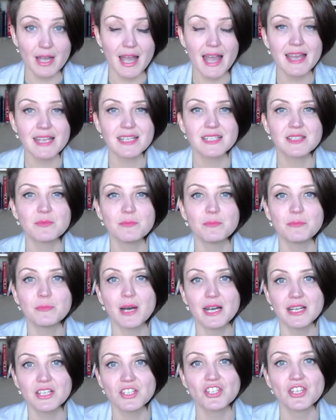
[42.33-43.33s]
as
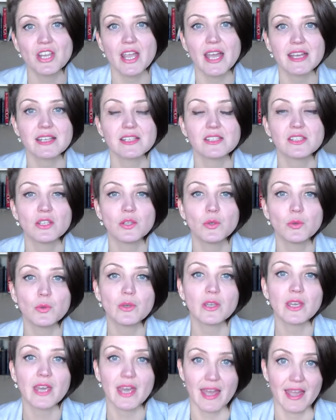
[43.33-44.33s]
much as you
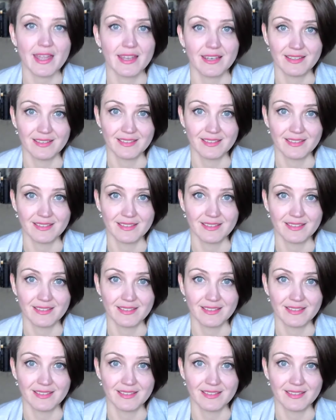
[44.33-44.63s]
can.